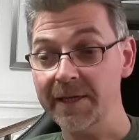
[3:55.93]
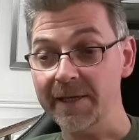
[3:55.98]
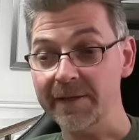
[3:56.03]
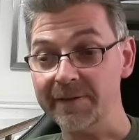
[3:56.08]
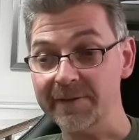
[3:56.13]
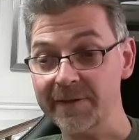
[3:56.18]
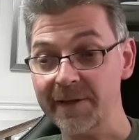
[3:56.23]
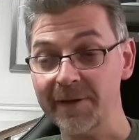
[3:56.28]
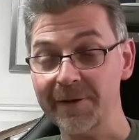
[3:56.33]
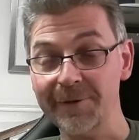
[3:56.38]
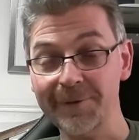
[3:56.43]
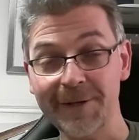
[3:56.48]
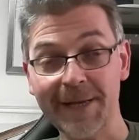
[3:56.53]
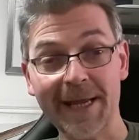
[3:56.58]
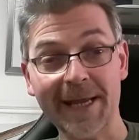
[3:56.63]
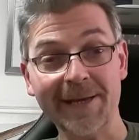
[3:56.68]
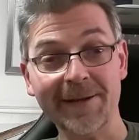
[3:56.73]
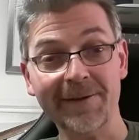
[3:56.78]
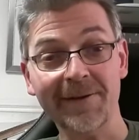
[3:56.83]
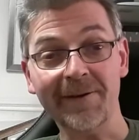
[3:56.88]
So
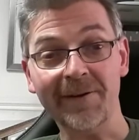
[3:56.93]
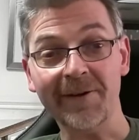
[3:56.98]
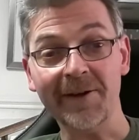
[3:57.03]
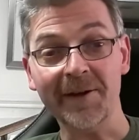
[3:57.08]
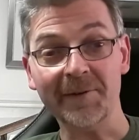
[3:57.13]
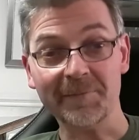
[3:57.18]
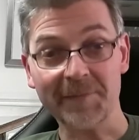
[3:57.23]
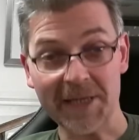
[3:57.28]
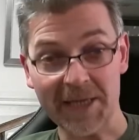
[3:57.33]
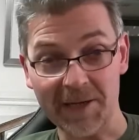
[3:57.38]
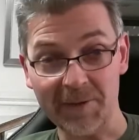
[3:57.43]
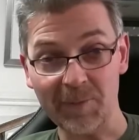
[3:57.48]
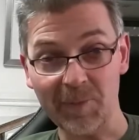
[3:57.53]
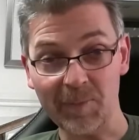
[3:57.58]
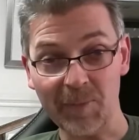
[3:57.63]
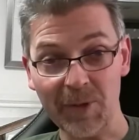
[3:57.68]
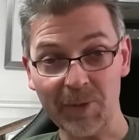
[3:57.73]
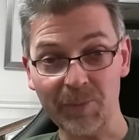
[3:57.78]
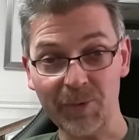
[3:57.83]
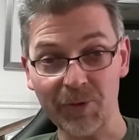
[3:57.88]
Len, I'm keeping
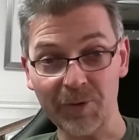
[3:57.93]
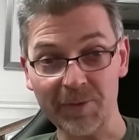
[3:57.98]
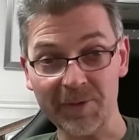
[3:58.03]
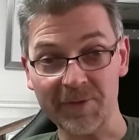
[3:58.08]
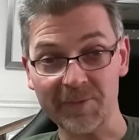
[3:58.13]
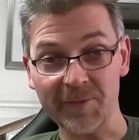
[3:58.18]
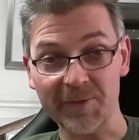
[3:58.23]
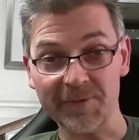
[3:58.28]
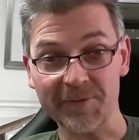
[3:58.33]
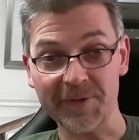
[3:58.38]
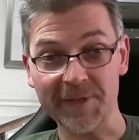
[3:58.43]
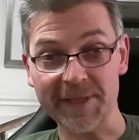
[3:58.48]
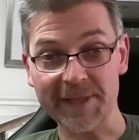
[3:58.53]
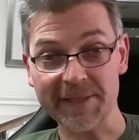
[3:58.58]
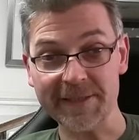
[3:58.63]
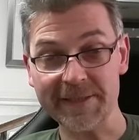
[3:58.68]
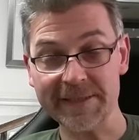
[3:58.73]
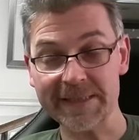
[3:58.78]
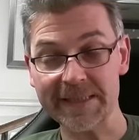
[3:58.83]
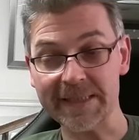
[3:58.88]
my promise, my
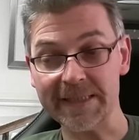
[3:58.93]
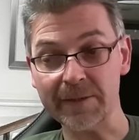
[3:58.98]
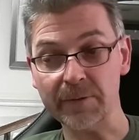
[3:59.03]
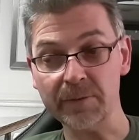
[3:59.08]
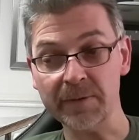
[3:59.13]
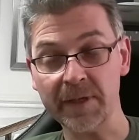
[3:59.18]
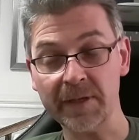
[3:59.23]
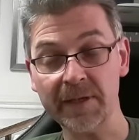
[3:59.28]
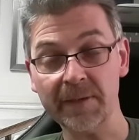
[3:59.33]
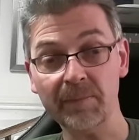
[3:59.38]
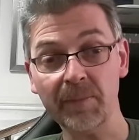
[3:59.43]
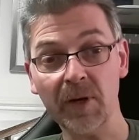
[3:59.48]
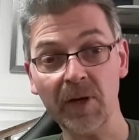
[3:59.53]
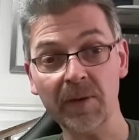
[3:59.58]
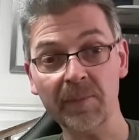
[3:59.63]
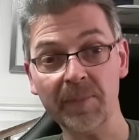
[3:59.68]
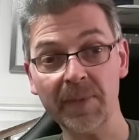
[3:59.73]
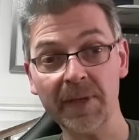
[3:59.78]
friend, although it might